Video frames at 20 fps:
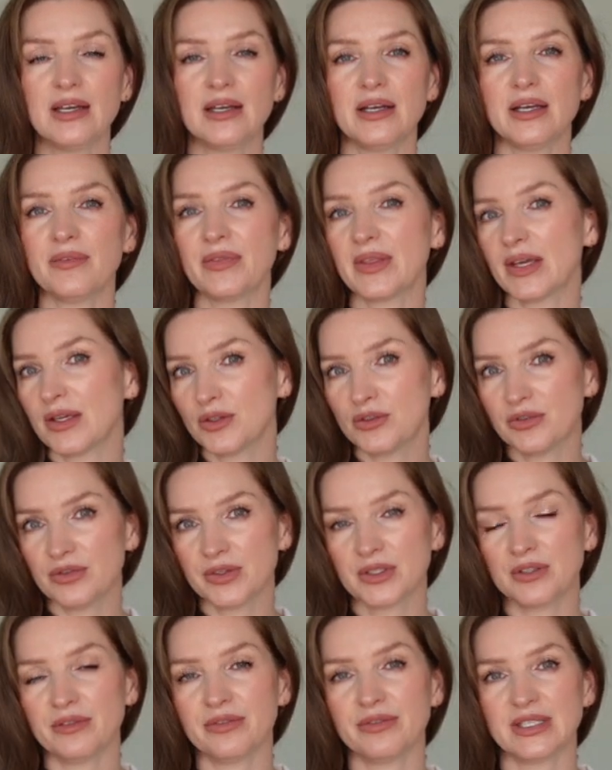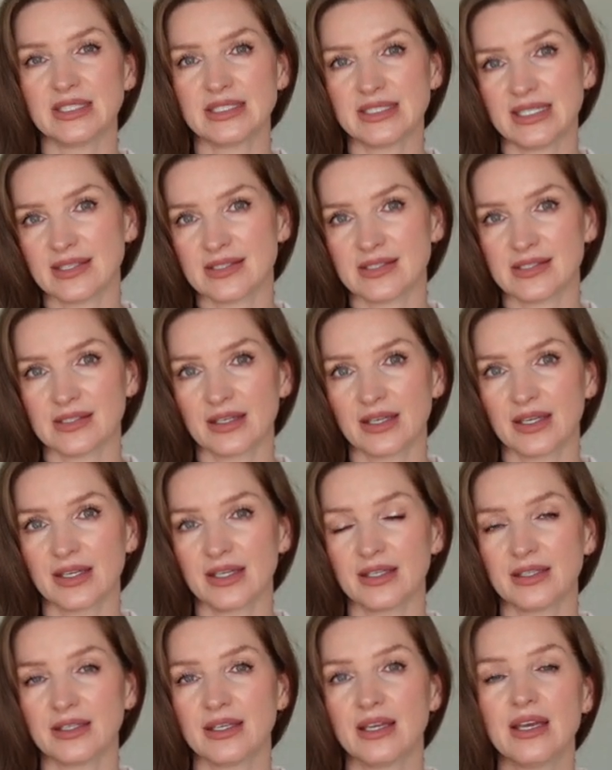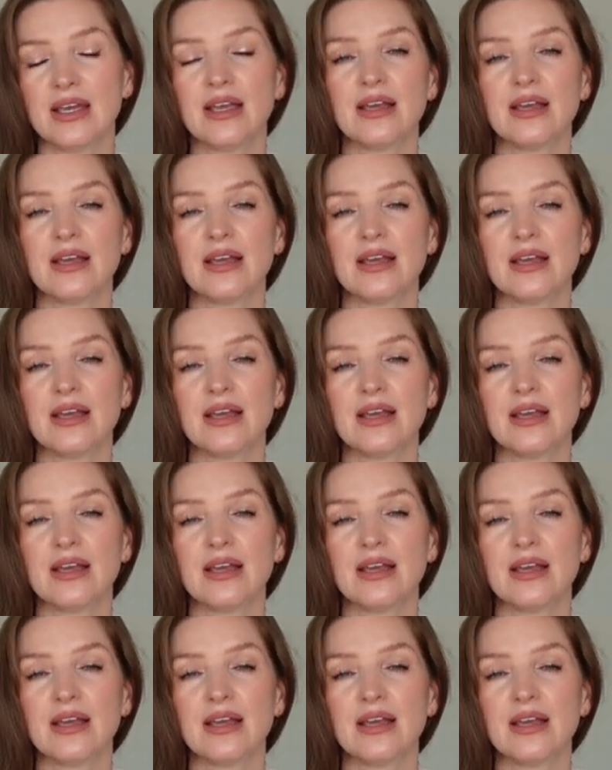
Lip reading: and that you feel fantastic in.